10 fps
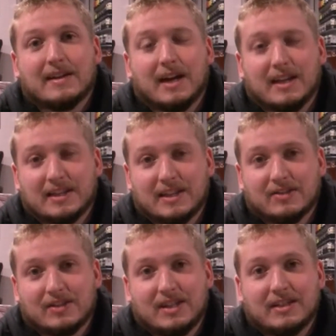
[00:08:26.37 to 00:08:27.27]
I think they
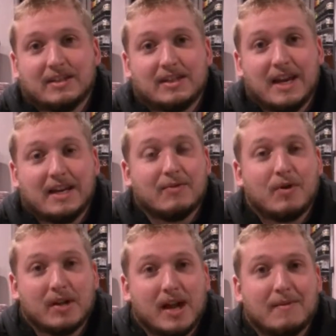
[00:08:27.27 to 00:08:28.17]
just need to take it
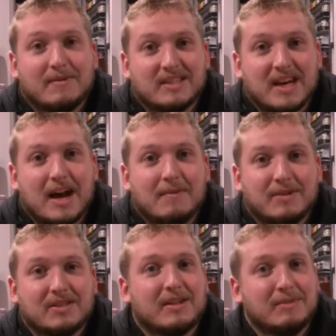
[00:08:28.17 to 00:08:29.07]
one game at a time.
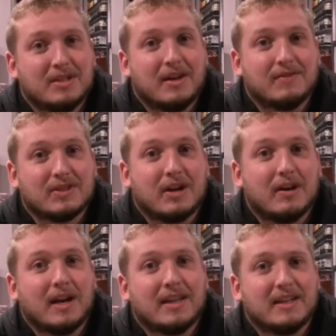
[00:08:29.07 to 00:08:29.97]
It's going to be a tough
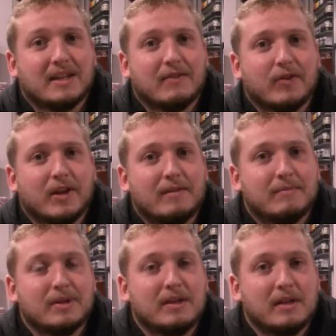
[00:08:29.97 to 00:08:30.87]
start, I think, for them.
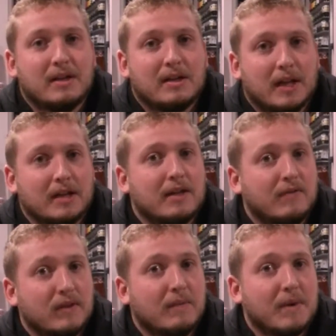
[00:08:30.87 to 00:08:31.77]
But they can
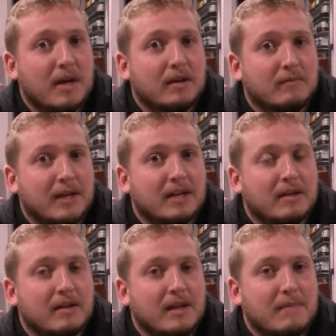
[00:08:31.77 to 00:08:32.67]
definitely get better and make
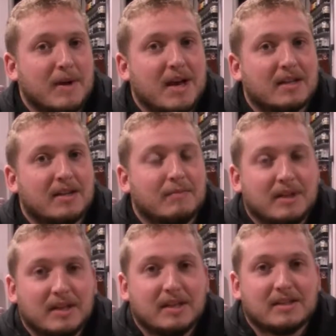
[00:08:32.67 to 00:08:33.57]
an impact in the
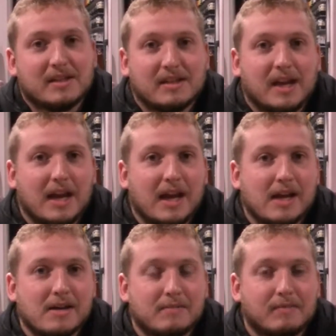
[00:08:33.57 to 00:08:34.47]
Big East
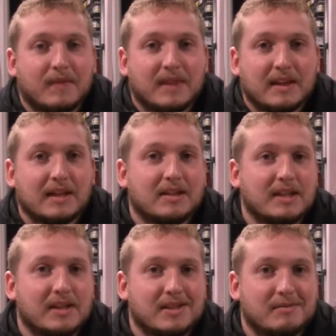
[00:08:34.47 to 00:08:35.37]
and get to the
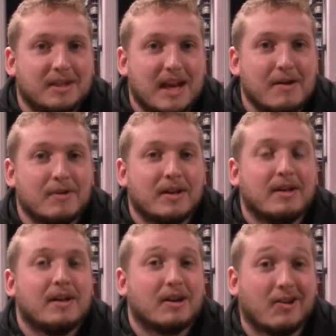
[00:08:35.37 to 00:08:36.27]
NCAA that way.
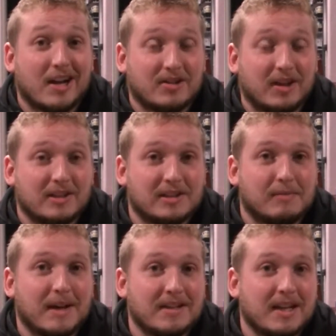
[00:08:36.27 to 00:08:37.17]
Congratulations to
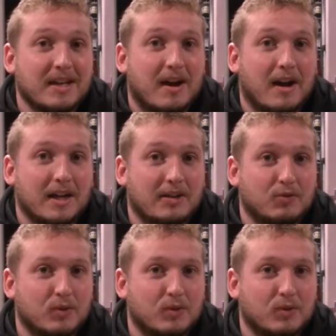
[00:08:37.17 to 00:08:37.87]
Penn State on a huge